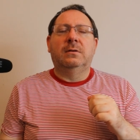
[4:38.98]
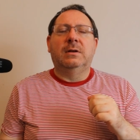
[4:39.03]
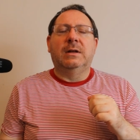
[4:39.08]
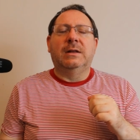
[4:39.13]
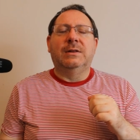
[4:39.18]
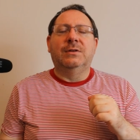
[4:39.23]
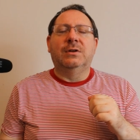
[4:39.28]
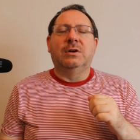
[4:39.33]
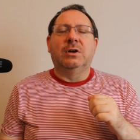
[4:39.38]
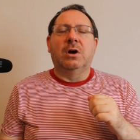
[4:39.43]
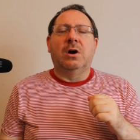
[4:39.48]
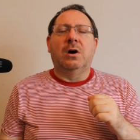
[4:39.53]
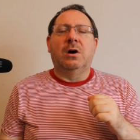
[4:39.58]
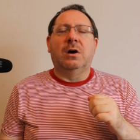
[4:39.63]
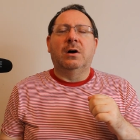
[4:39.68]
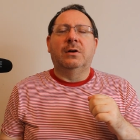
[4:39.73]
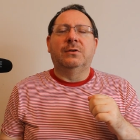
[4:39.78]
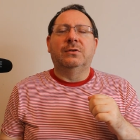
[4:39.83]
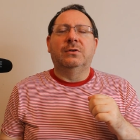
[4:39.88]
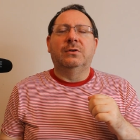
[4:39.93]
in the
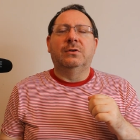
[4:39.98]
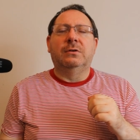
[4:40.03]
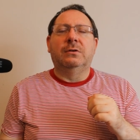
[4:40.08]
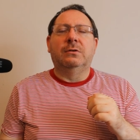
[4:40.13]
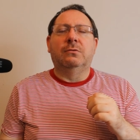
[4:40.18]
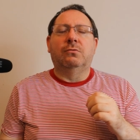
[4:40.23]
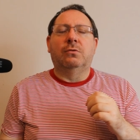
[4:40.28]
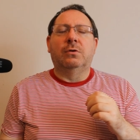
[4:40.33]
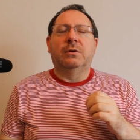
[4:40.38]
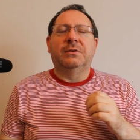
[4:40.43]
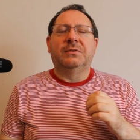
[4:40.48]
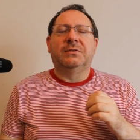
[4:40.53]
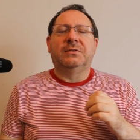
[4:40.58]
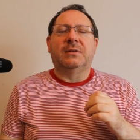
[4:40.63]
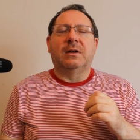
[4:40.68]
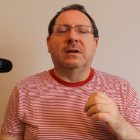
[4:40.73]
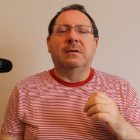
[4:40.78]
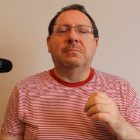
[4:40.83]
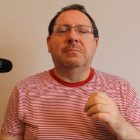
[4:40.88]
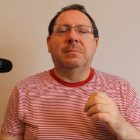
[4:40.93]
garden or on a
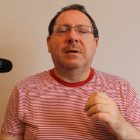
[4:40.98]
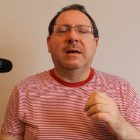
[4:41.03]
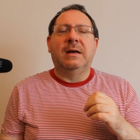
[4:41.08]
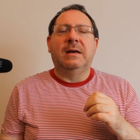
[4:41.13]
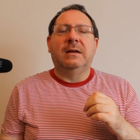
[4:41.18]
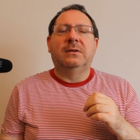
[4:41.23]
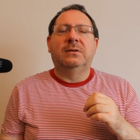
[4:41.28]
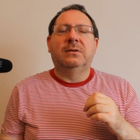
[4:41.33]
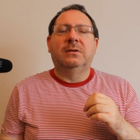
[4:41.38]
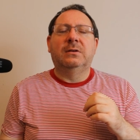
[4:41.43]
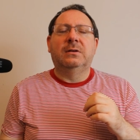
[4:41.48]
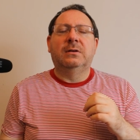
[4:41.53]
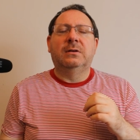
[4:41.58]
sunbed